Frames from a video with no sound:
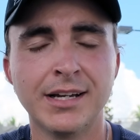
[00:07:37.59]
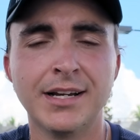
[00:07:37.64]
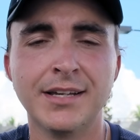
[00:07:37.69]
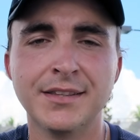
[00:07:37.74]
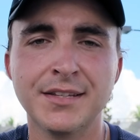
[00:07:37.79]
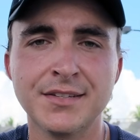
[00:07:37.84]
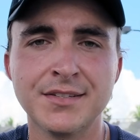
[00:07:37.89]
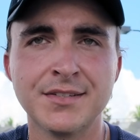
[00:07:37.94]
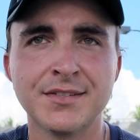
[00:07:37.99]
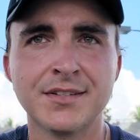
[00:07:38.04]

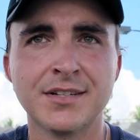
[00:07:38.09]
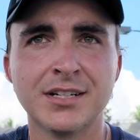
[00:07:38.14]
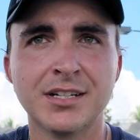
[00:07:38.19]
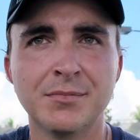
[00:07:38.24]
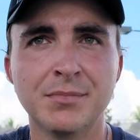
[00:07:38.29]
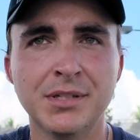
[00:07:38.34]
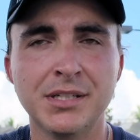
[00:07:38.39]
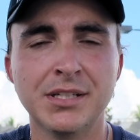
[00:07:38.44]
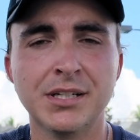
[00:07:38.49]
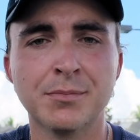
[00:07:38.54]
and this is going
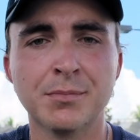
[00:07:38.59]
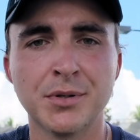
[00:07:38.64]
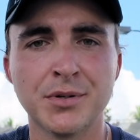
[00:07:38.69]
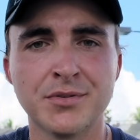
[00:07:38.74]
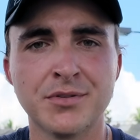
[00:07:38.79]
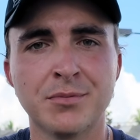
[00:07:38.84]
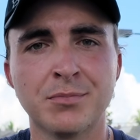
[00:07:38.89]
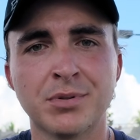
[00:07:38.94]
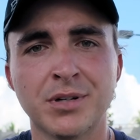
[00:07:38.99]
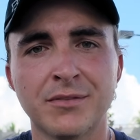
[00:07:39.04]
to be a
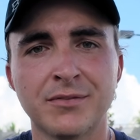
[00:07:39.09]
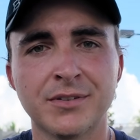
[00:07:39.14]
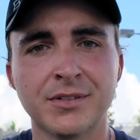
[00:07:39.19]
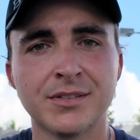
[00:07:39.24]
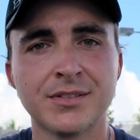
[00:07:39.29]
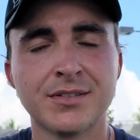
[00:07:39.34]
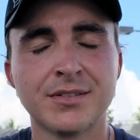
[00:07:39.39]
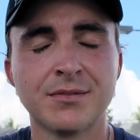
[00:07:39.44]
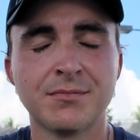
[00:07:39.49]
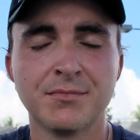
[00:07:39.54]
personal
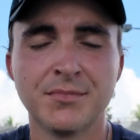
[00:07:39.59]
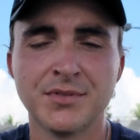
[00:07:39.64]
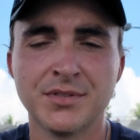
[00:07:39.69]
preference.